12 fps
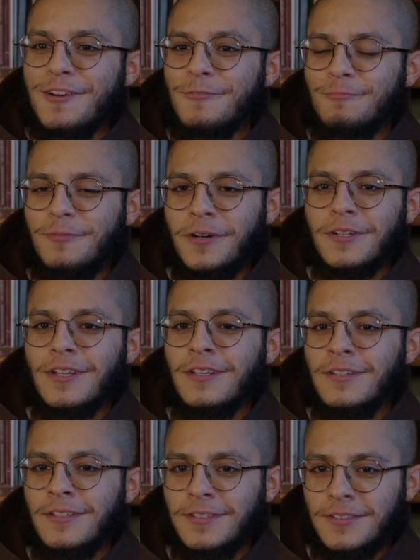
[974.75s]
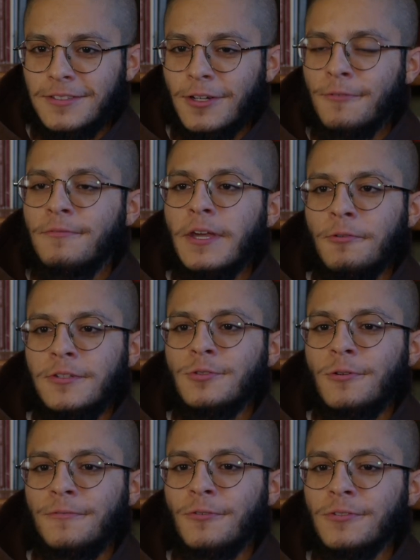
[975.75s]
But it is a very
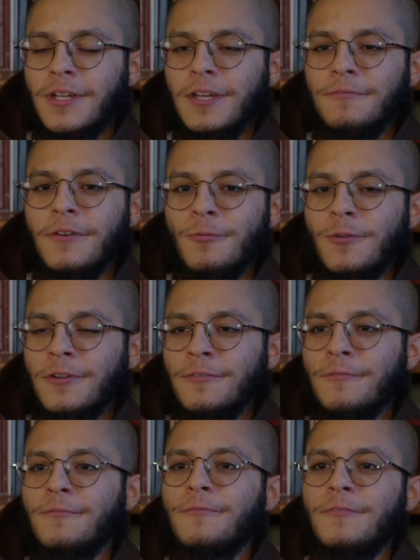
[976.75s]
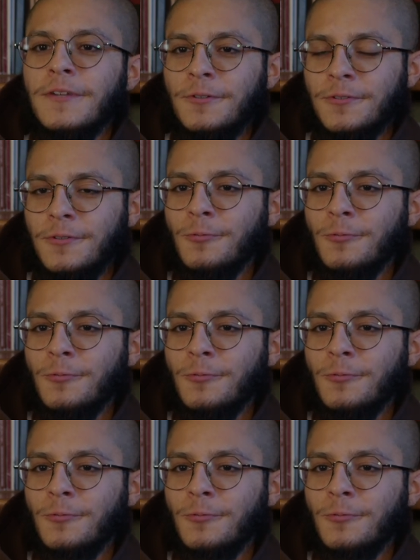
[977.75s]
joyful life and one filled